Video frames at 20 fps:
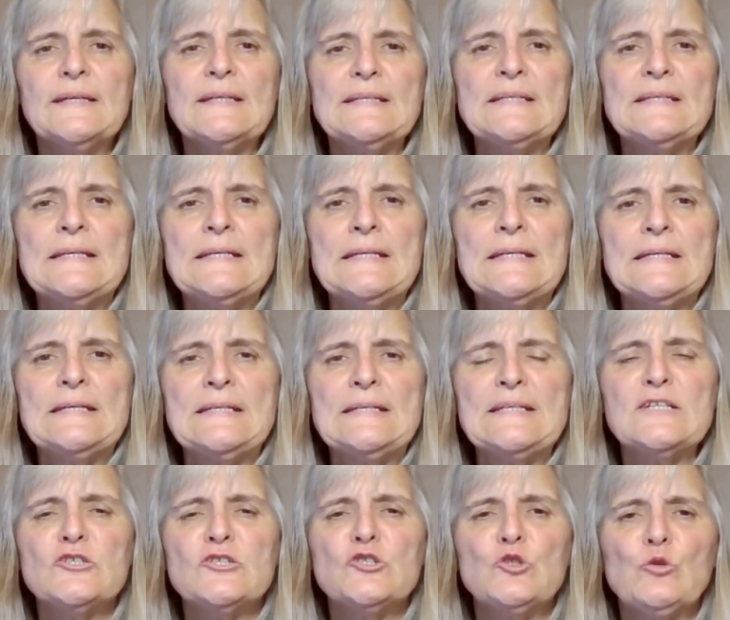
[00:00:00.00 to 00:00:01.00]

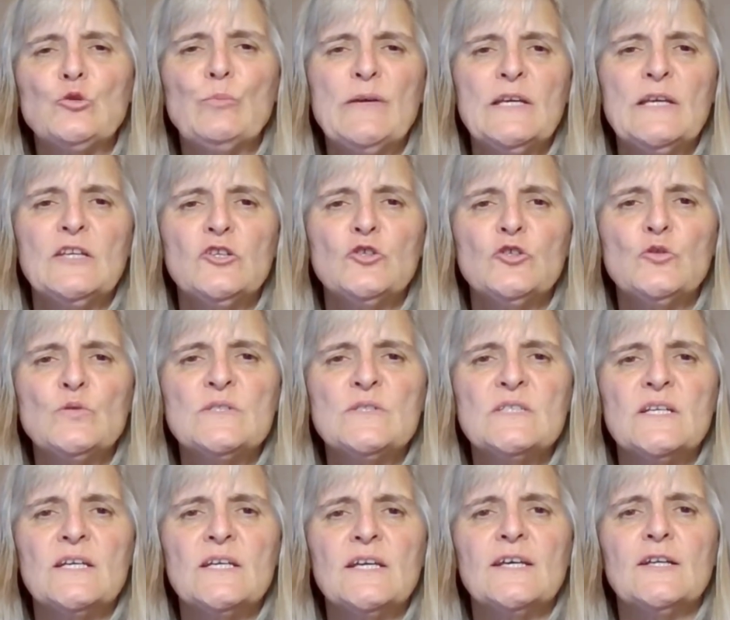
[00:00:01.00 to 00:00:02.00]
need to be
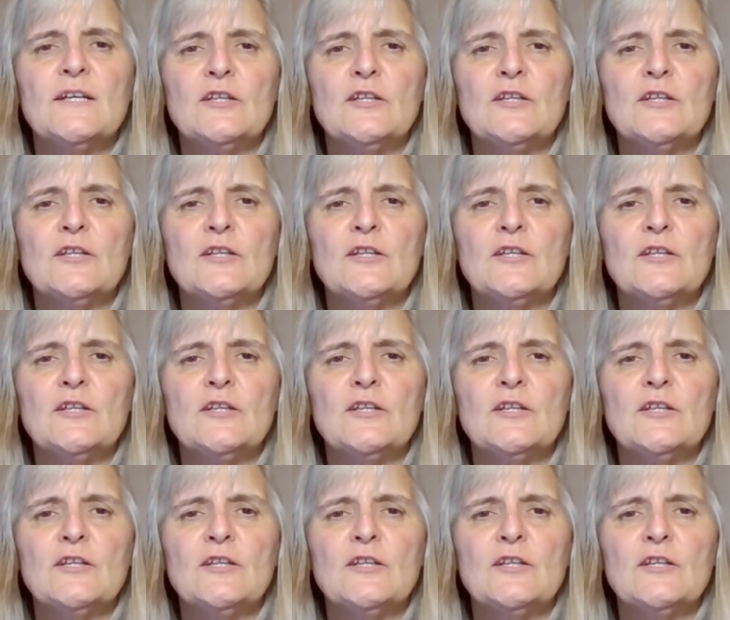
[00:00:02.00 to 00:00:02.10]
using